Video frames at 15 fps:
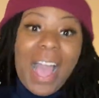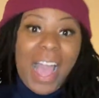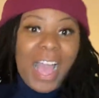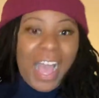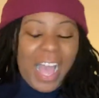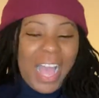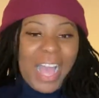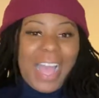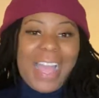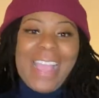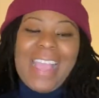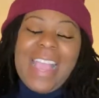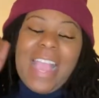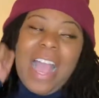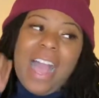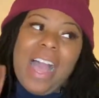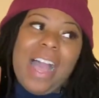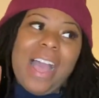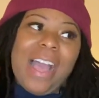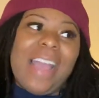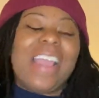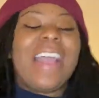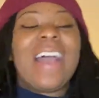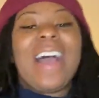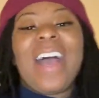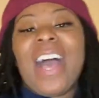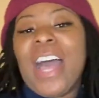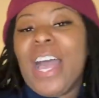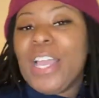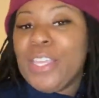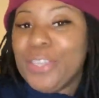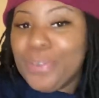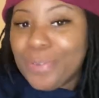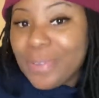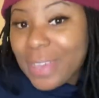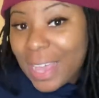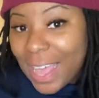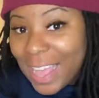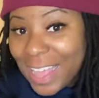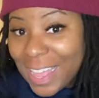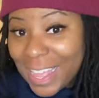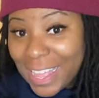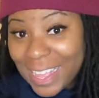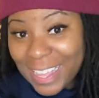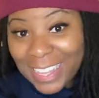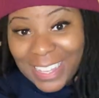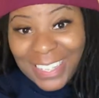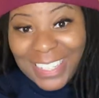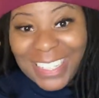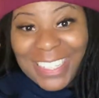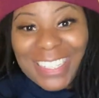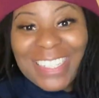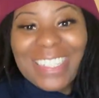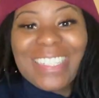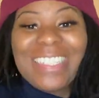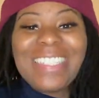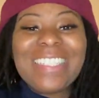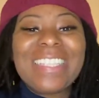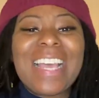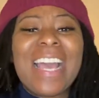Hi, you guys,